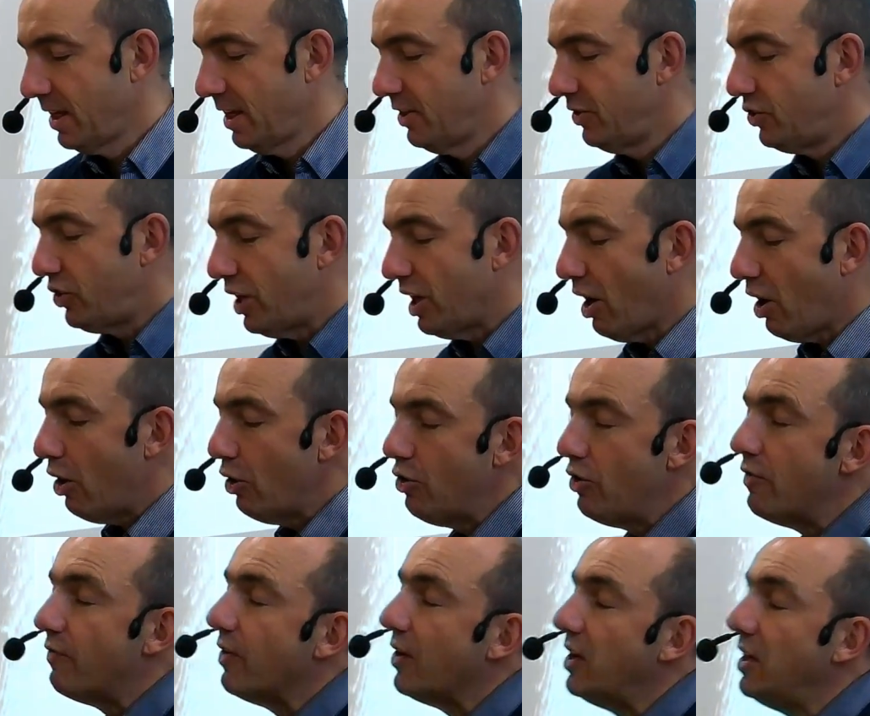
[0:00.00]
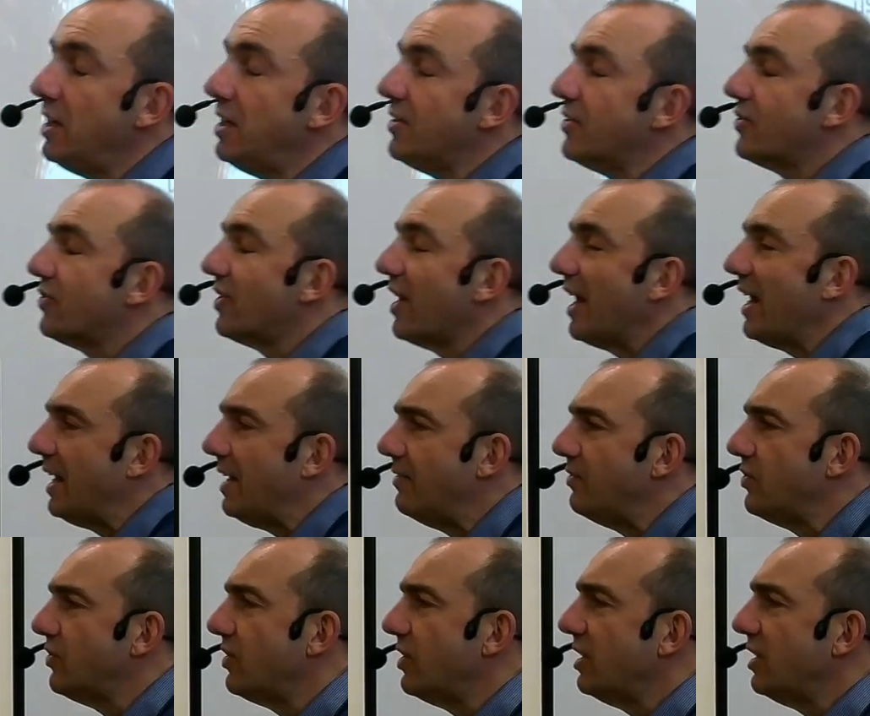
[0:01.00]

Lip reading: Jehovah saves.